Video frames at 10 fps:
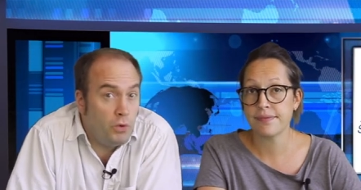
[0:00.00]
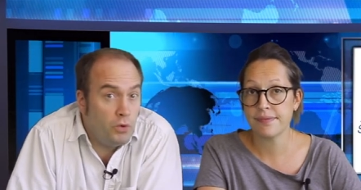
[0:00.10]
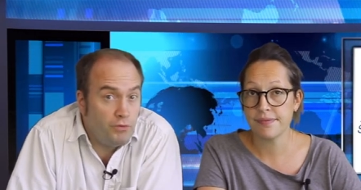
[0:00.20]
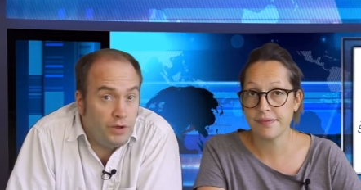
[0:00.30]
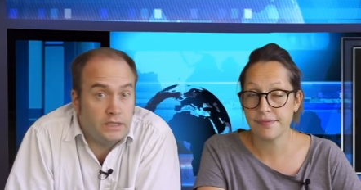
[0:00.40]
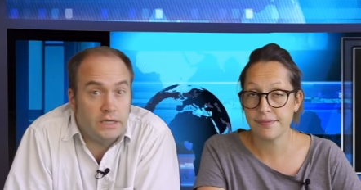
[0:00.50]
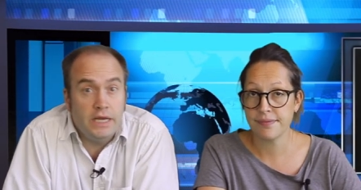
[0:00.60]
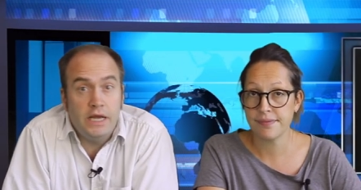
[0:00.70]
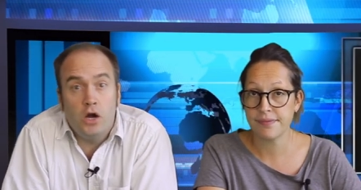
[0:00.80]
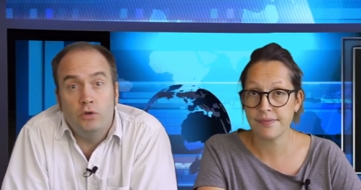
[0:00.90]
Speaker 1: Award
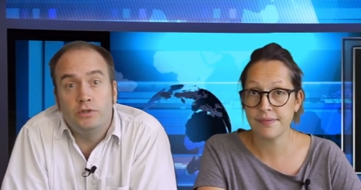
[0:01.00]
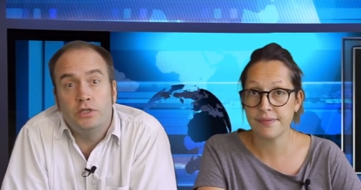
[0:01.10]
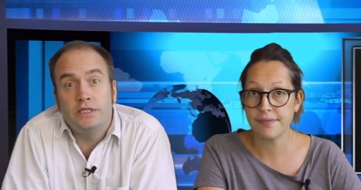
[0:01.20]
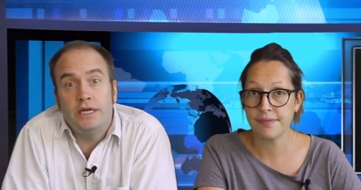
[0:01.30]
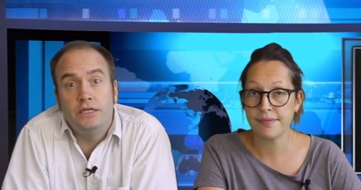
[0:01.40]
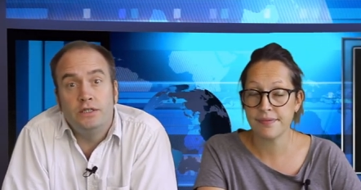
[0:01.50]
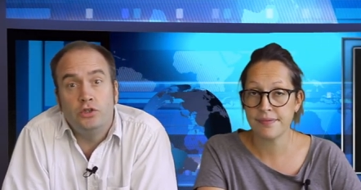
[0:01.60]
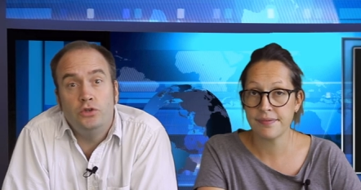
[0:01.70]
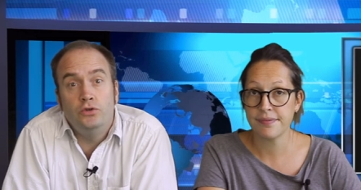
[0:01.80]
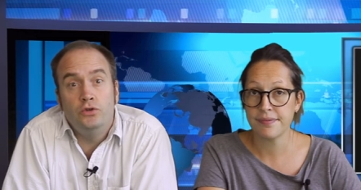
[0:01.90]
recently, hopes to send
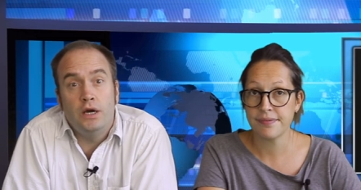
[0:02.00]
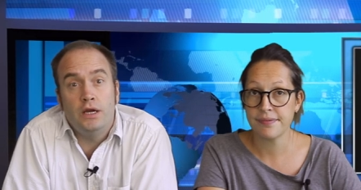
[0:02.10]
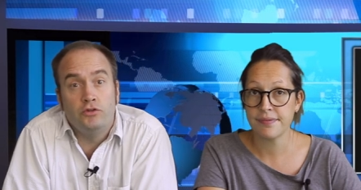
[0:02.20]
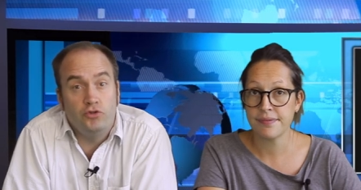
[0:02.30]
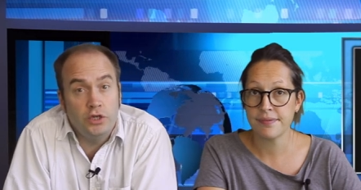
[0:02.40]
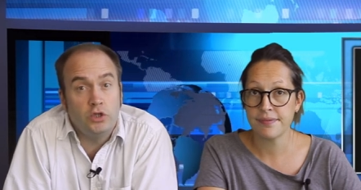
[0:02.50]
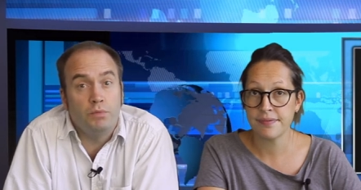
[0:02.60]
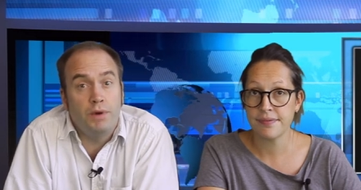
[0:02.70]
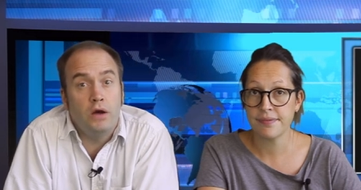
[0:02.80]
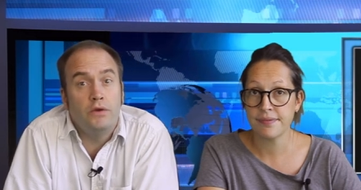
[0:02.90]
to
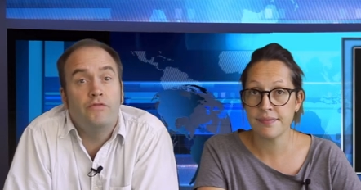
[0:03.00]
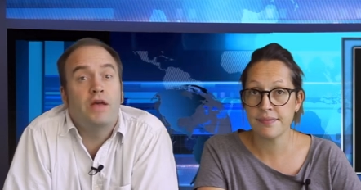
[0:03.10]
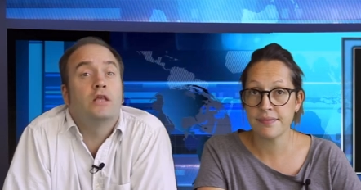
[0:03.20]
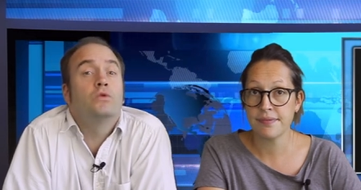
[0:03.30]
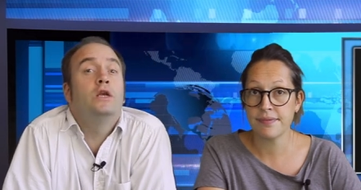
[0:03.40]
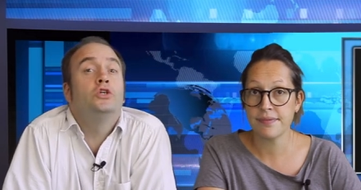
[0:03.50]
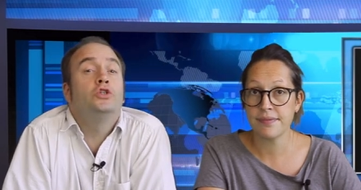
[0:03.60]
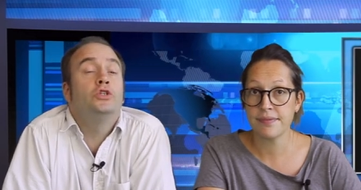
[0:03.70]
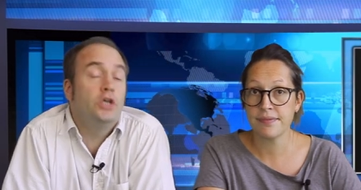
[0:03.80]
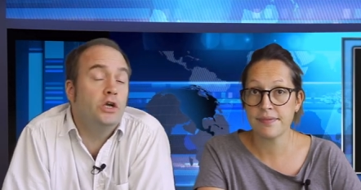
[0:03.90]
traditional partners as well as
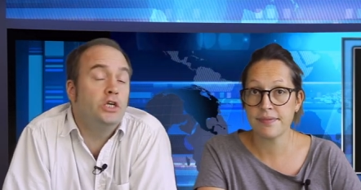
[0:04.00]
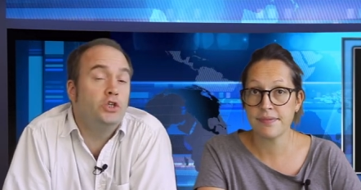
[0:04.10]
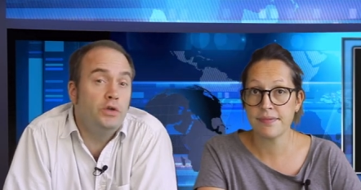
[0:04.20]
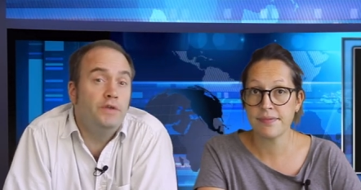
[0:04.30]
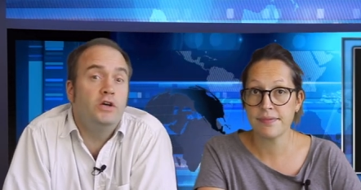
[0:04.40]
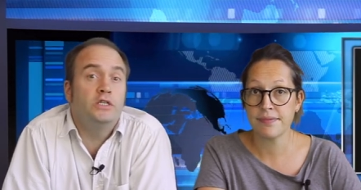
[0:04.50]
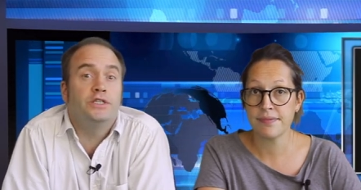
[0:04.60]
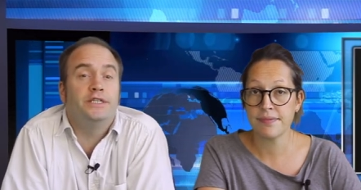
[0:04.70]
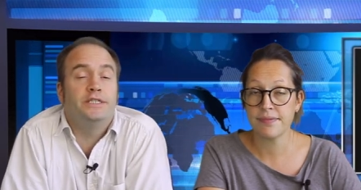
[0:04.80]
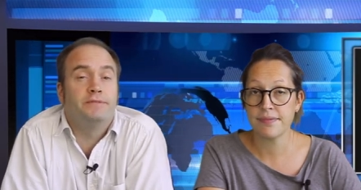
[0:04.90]
to Turkish
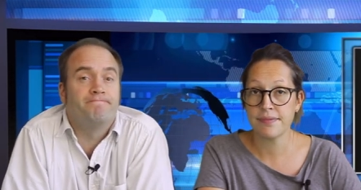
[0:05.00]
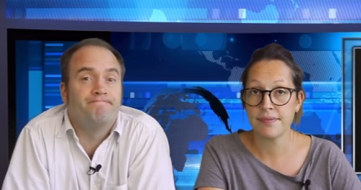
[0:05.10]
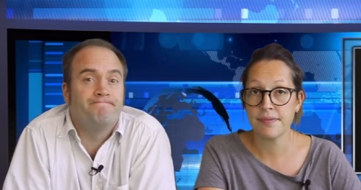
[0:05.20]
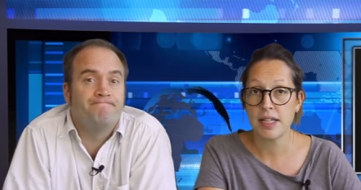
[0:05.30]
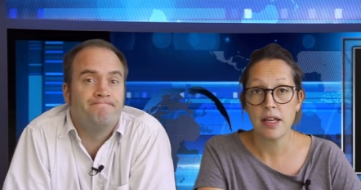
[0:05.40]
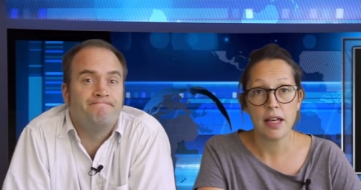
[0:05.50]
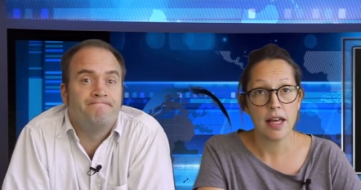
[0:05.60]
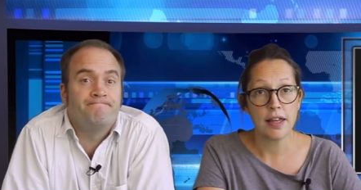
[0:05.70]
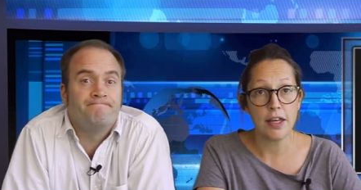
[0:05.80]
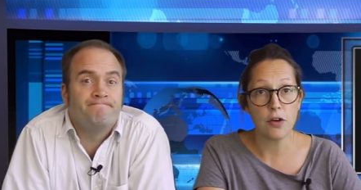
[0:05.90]
universities.
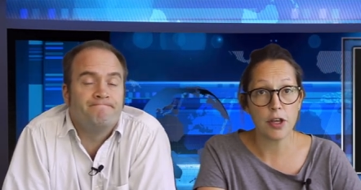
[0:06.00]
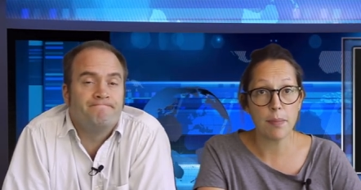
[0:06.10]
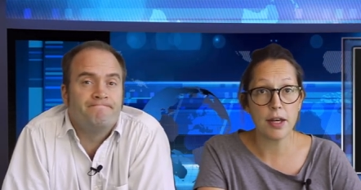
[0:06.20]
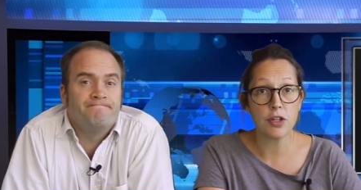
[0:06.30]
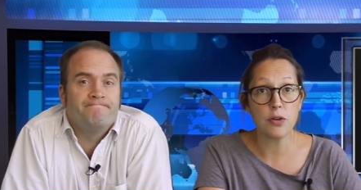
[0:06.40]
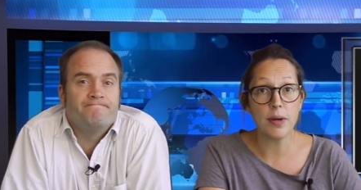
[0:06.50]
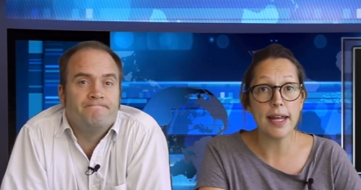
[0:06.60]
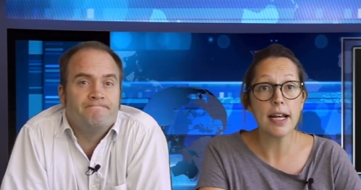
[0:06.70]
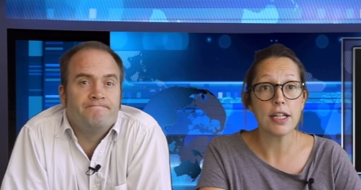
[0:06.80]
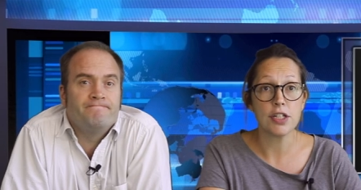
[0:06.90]
Speaker 2: The Occupational
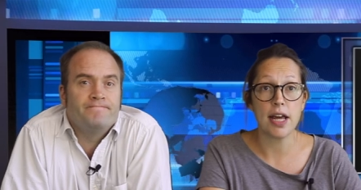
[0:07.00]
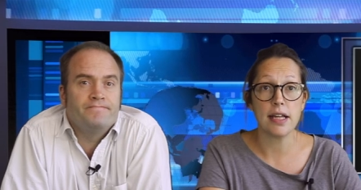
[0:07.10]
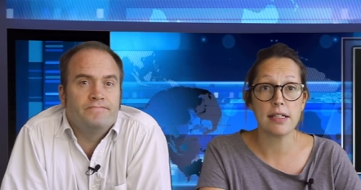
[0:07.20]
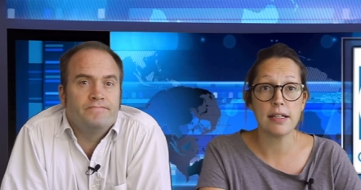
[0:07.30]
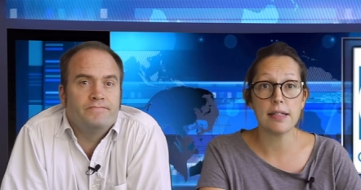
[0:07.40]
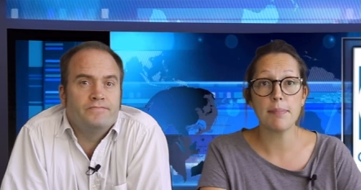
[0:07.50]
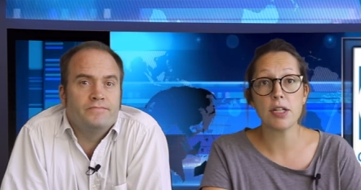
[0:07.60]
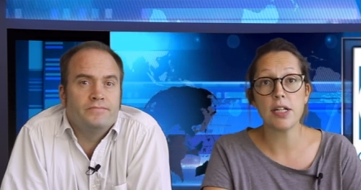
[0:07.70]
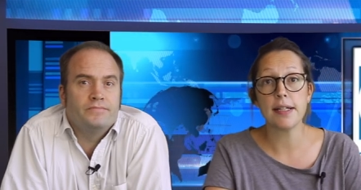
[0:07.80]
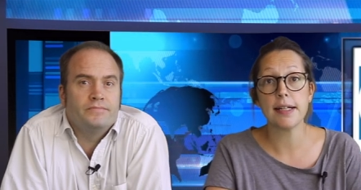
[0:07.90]
English Test, the
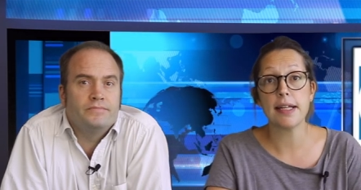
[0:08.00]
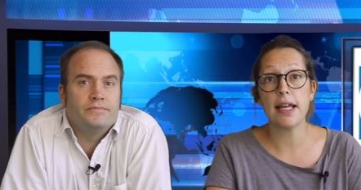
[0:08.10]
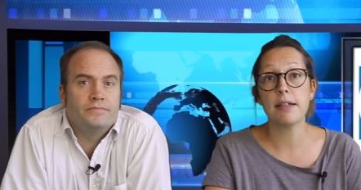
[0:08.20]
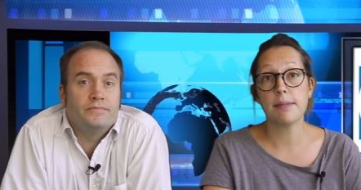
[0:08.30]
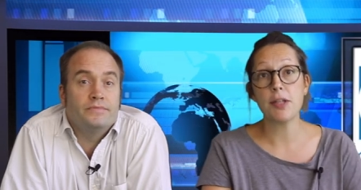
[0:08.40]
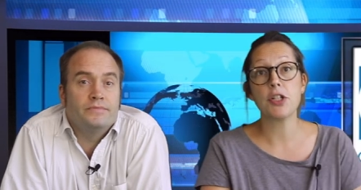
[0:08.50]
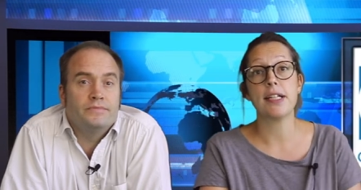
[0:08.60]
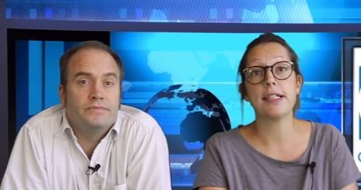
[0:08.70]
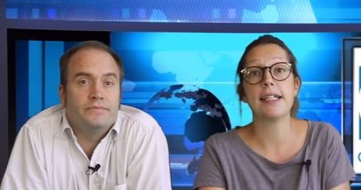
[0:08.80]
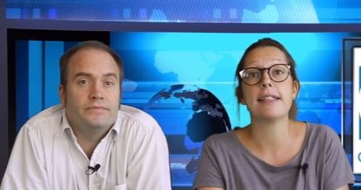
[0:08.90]

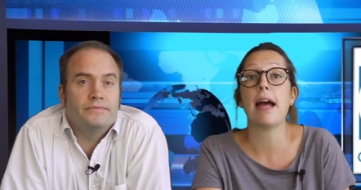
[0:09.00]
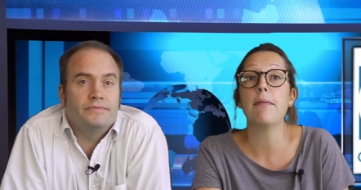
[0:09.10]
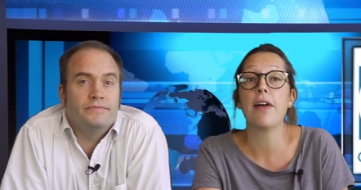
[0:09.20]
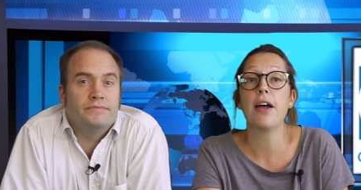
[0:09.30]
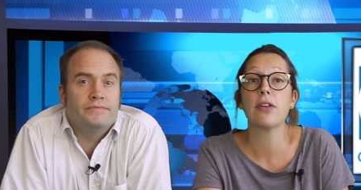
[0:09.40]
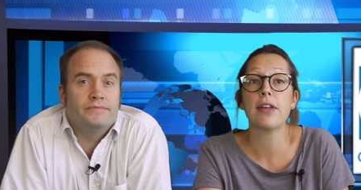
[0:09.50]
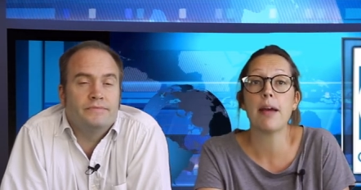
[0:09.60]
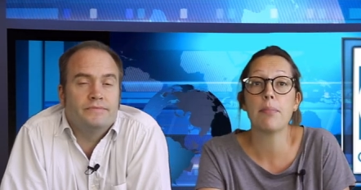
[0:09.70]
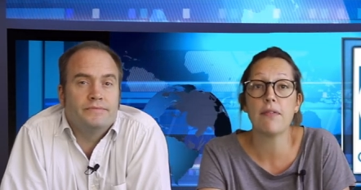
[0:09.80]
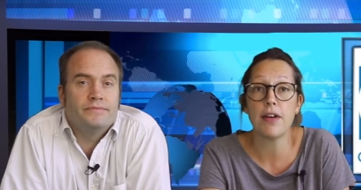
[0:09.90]
specialist exam for
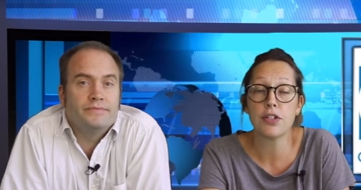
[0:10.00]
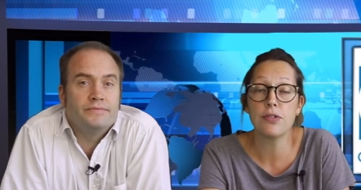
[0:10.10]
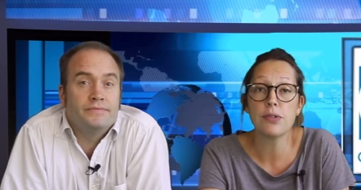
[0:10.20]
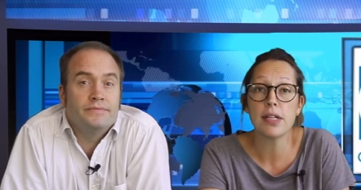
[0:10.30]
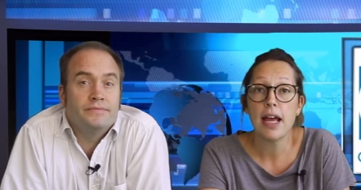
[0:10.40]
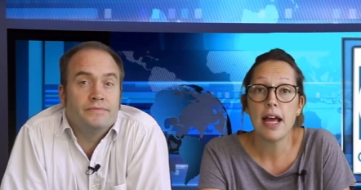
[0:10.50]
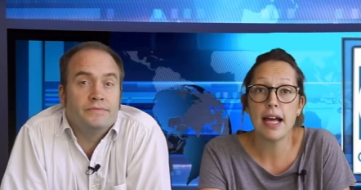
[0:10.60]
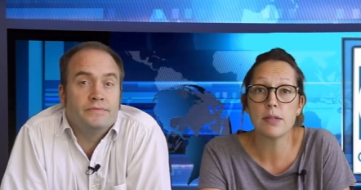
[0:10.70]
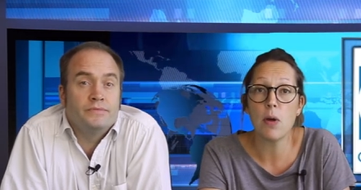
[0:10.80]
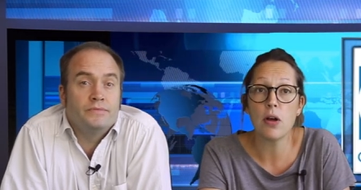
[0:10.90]
healthcare professionals,
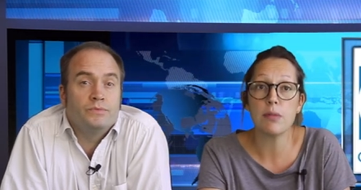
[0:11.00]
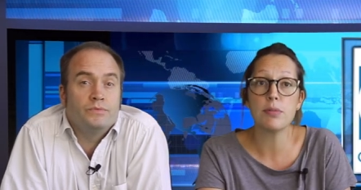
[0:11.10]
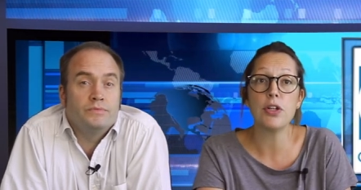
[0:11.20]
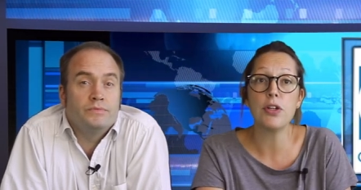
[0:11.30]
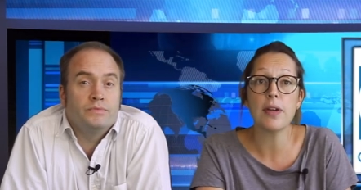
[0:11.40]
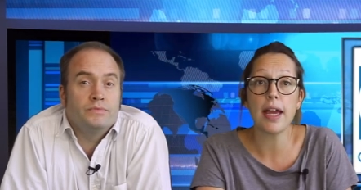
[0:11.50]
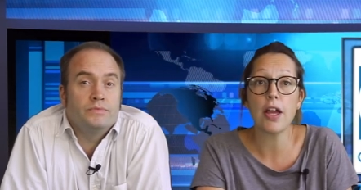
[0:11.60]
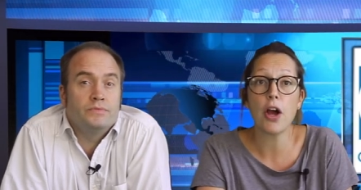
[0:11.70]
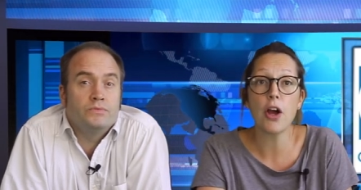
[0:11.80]
has welcomed a UK